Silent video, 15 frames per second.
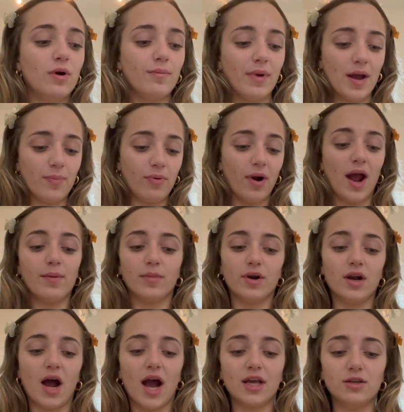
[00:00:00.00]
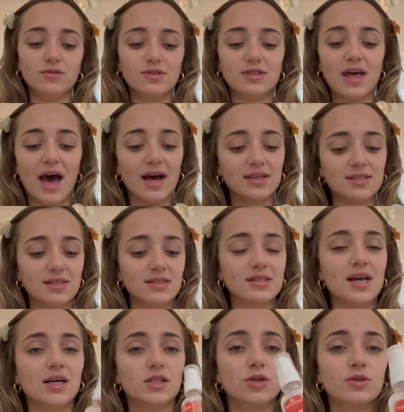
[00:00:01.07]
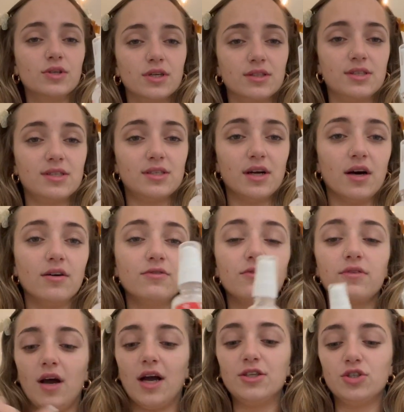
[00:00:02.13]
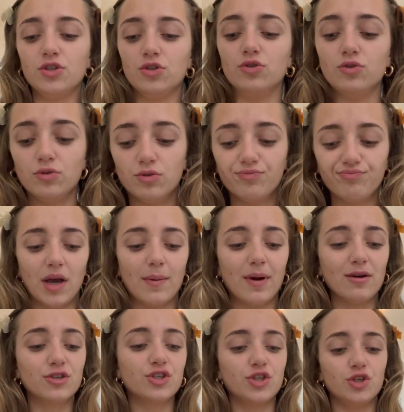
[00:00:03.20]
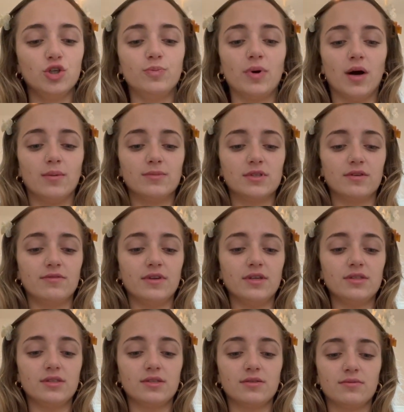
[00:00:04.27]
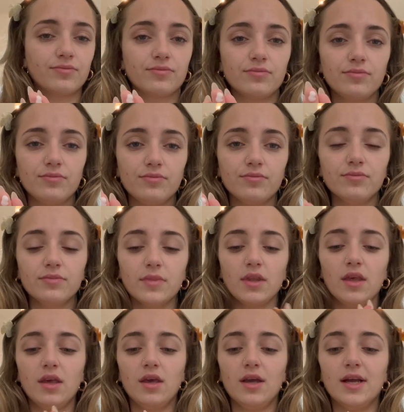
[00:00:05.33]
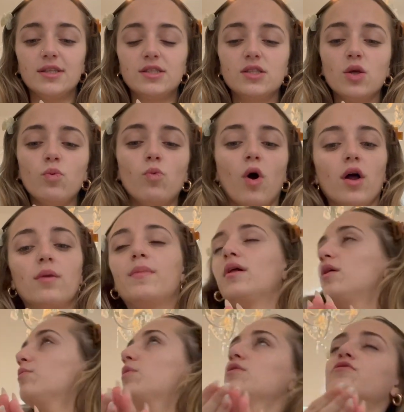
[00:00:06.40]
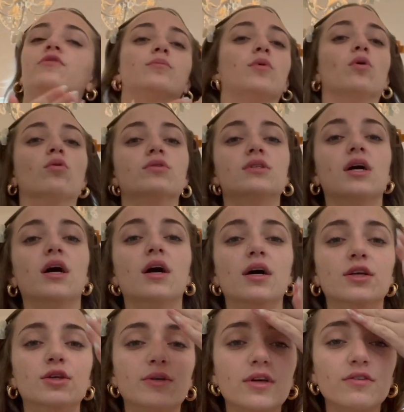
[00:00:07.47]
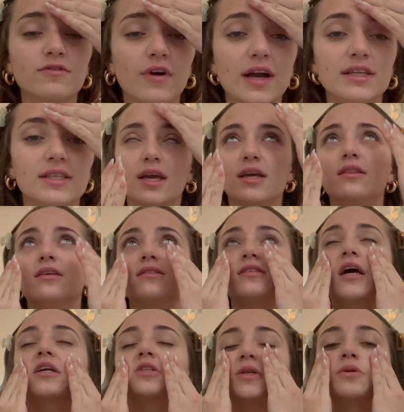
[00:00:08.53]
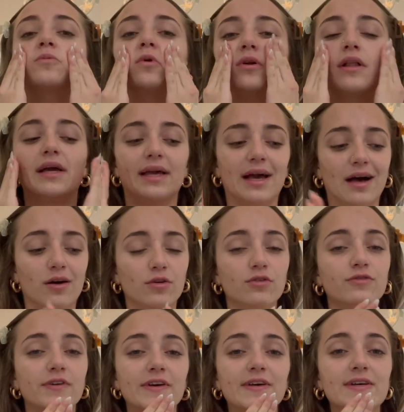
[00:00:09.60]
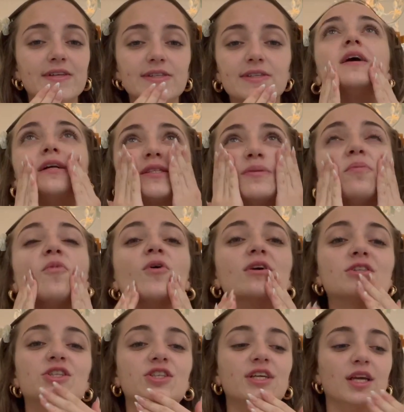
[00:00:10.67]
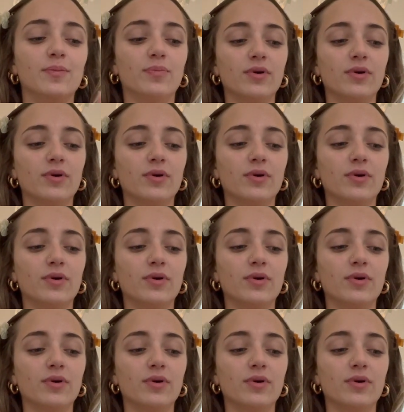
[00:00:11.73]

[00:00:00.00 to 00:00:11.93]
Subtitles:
my primer. I use the Essence Hello Good Stuff. I do about 2 pumps of this. It's the watermelon one from Ulta. You can find it in the section where like e.l.f. is. It's more cheap.